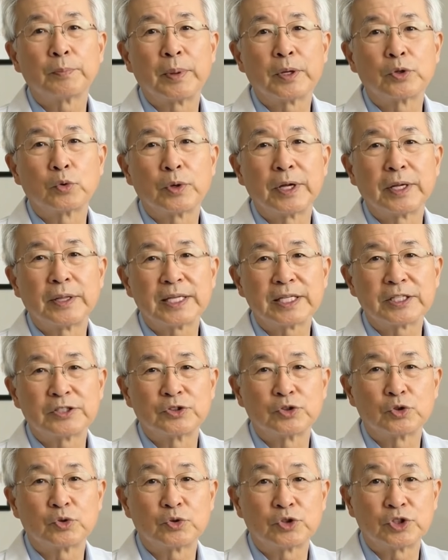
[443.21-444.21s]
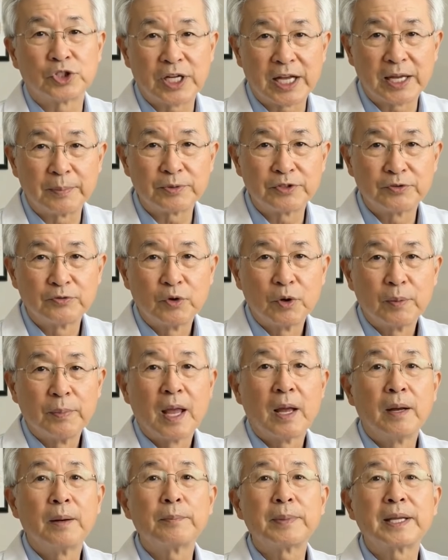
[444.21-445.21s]
between these two shapes for
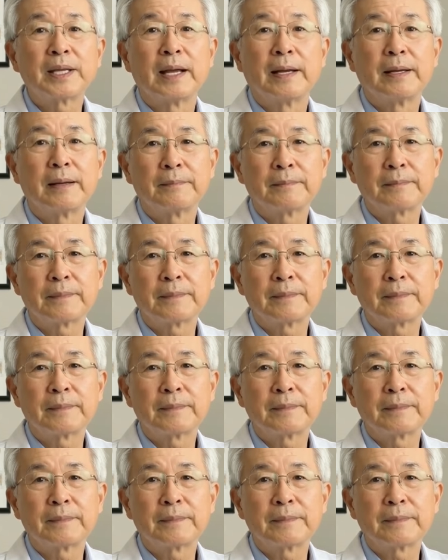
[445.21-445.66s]
about a minute.